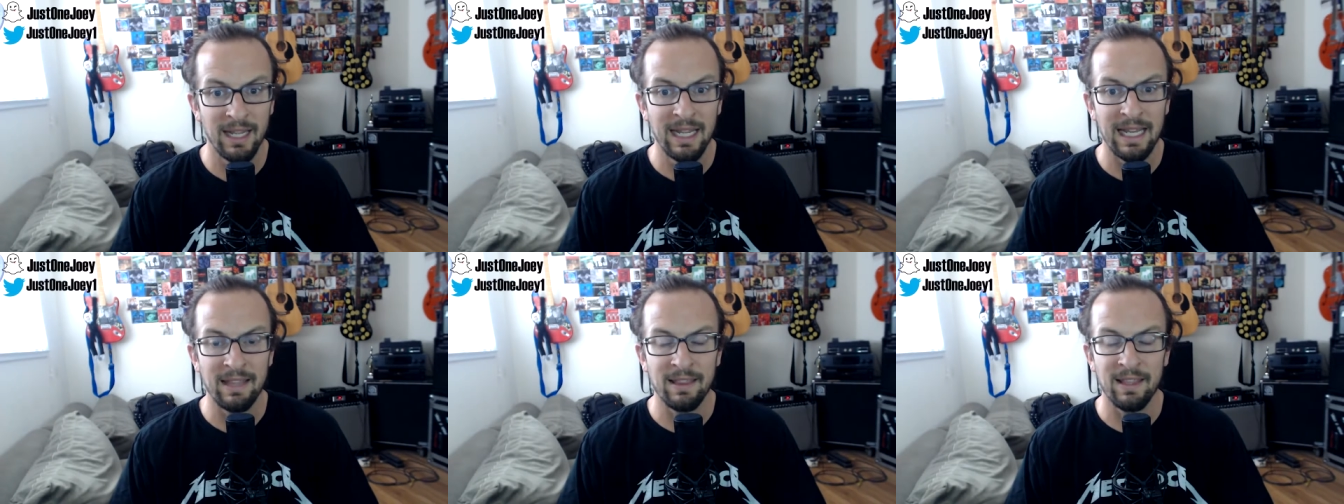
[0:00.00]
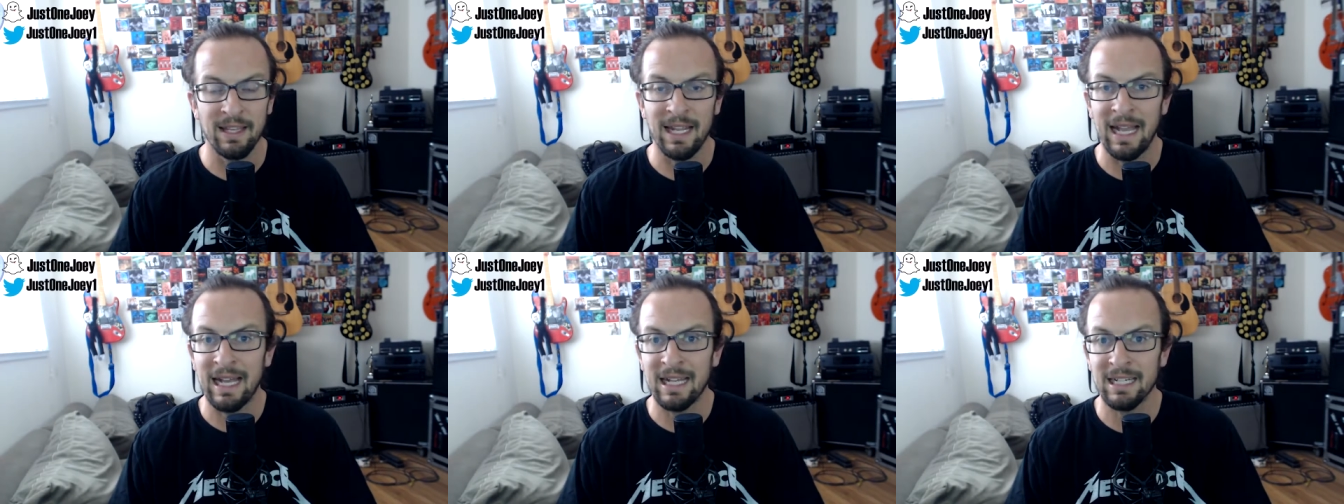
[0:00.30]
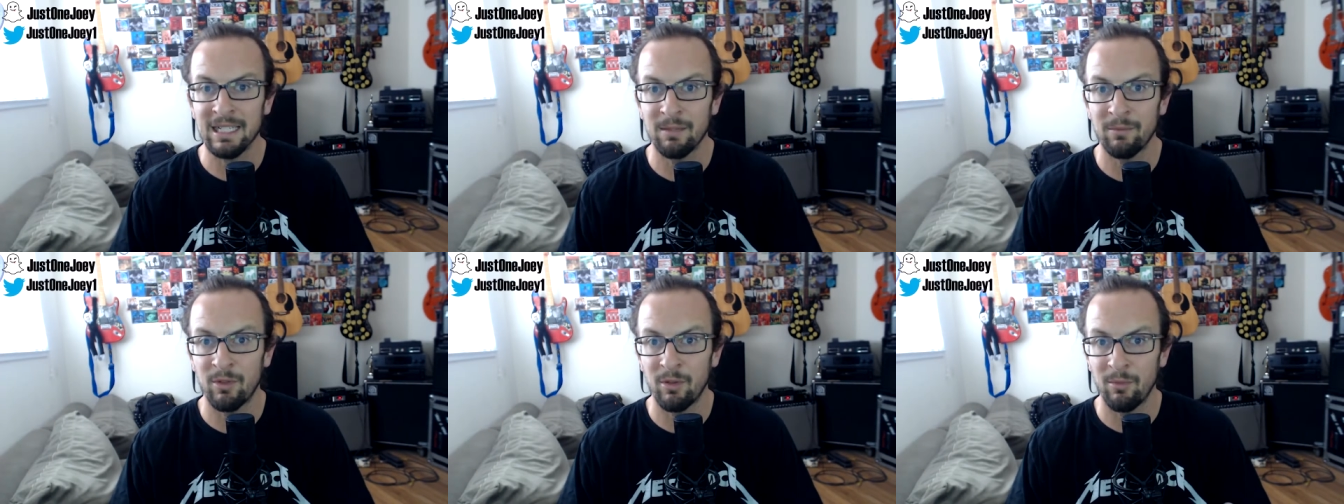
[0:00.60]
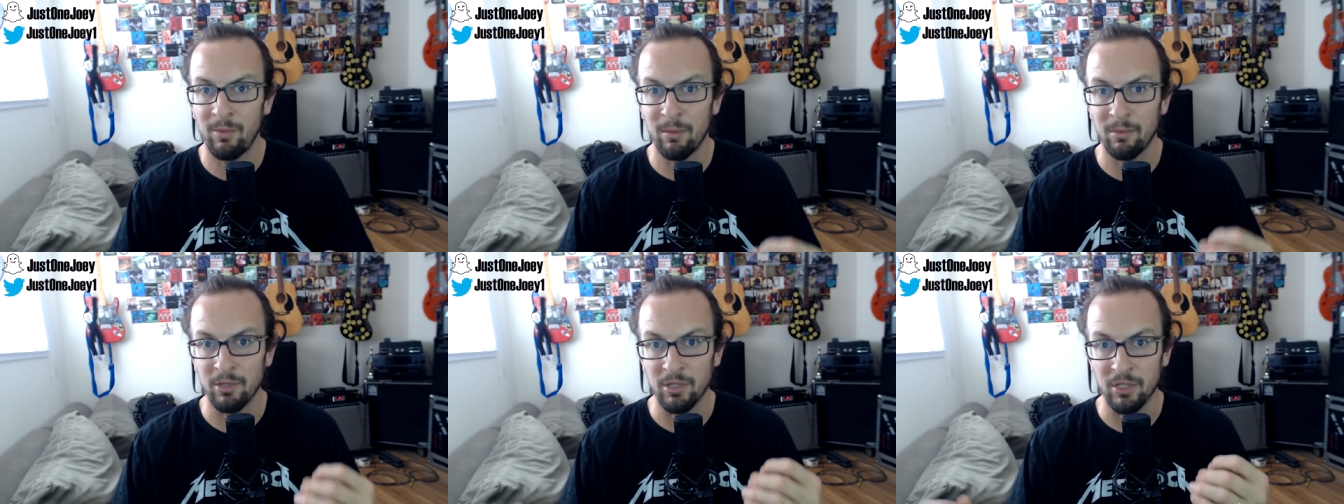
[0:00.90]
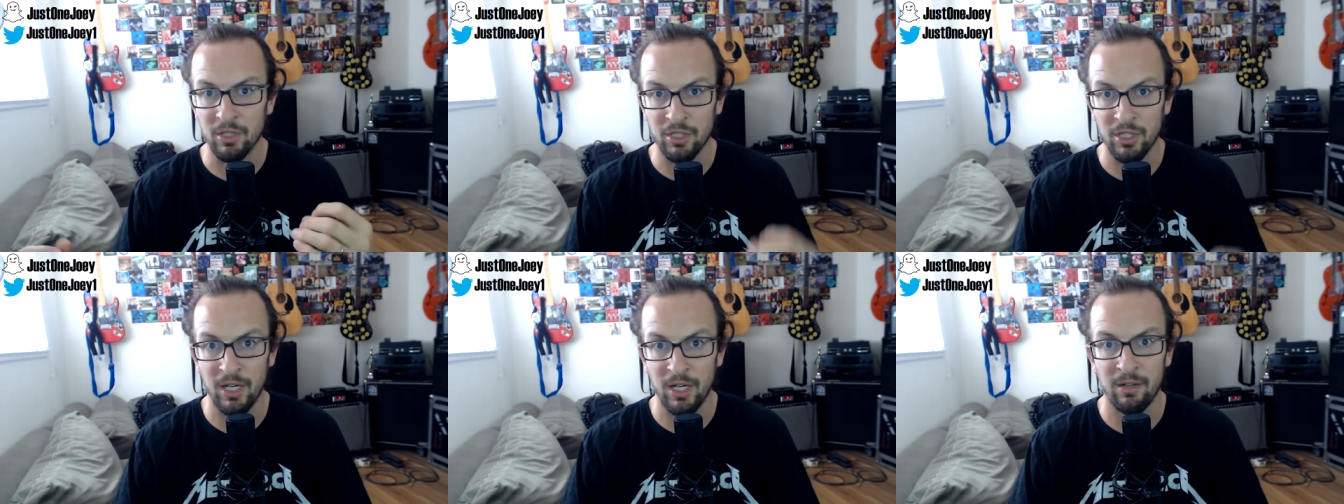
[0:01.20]
and then ask them to be able to
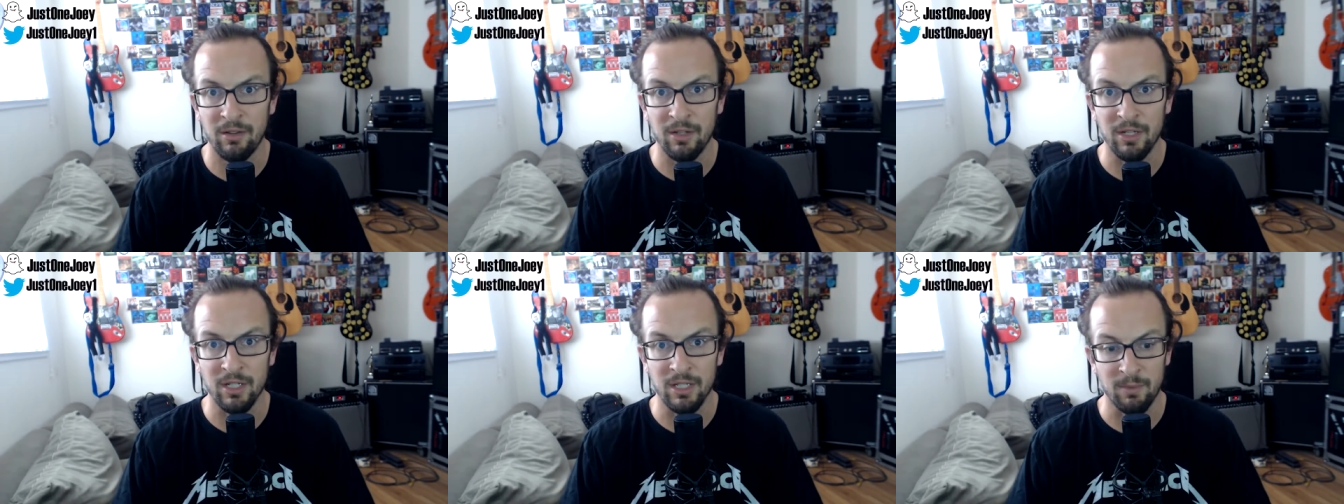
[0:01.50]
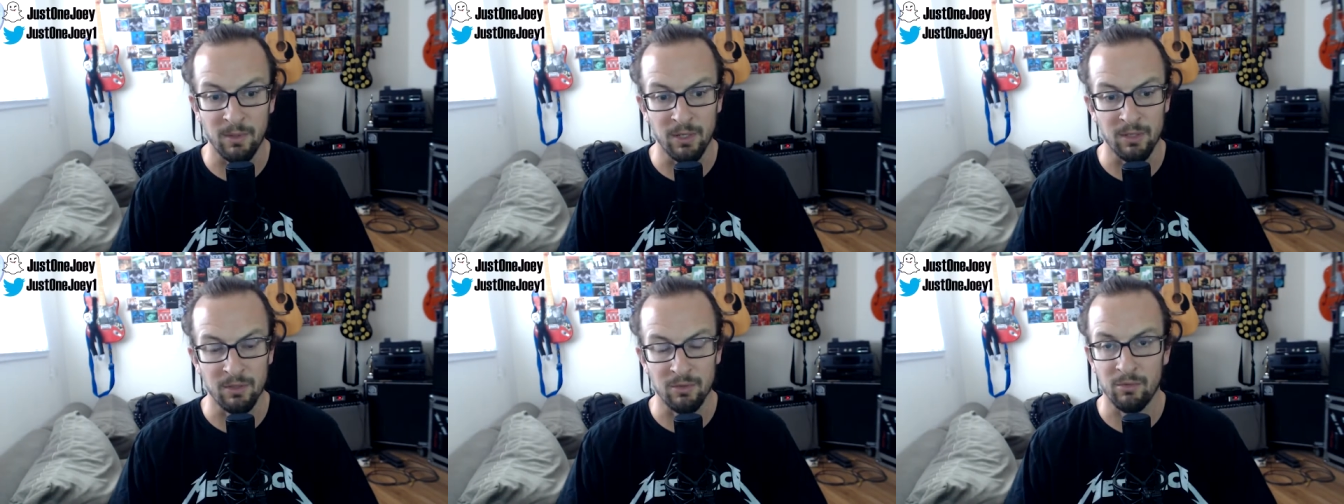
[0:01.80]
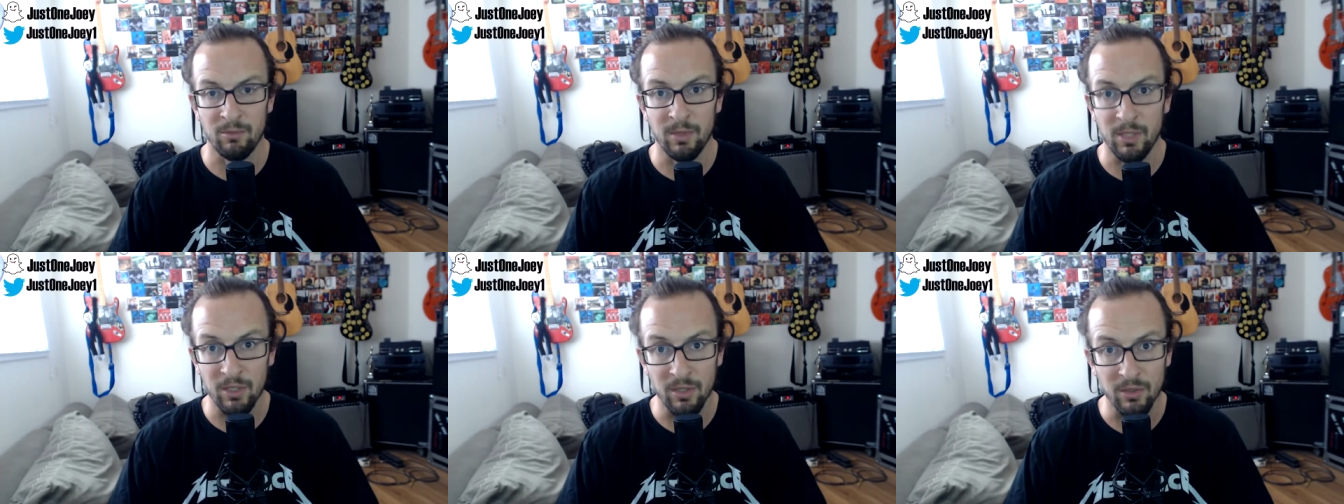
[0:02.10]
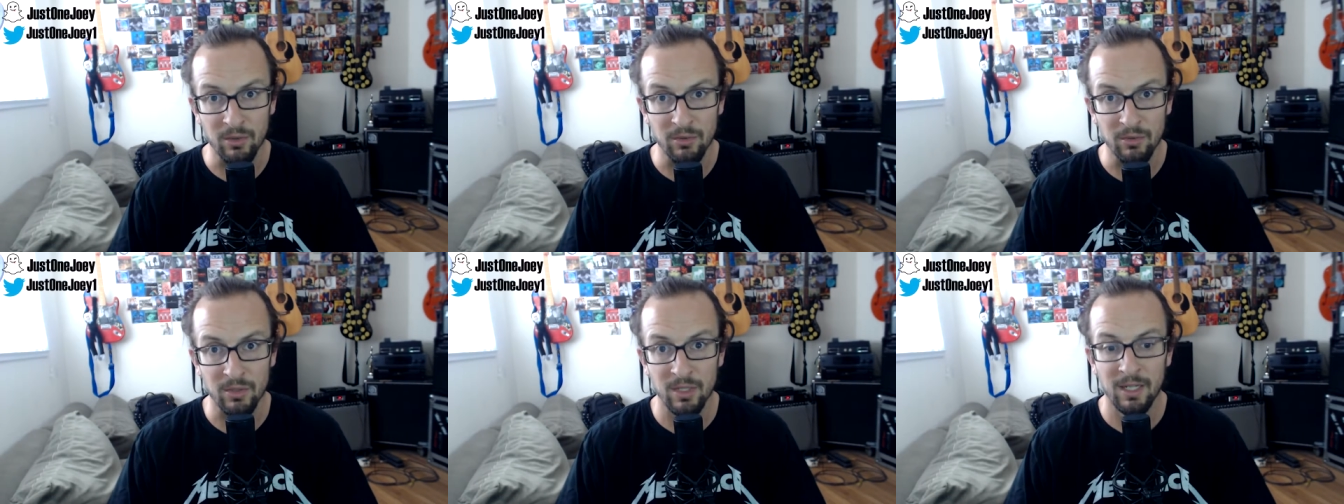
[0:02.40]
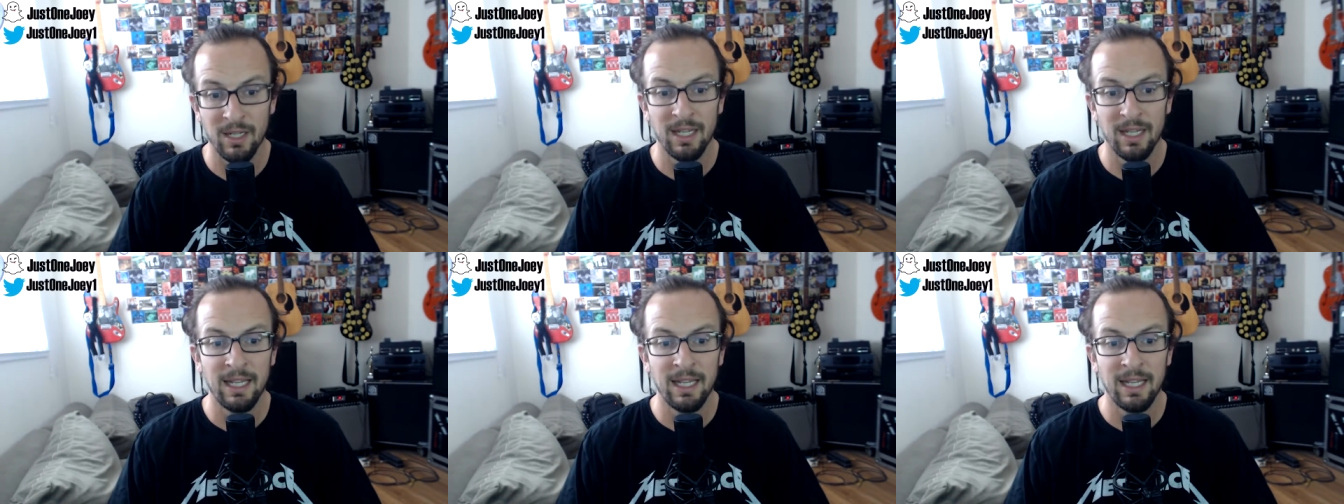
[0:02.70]
share the experience would be huge.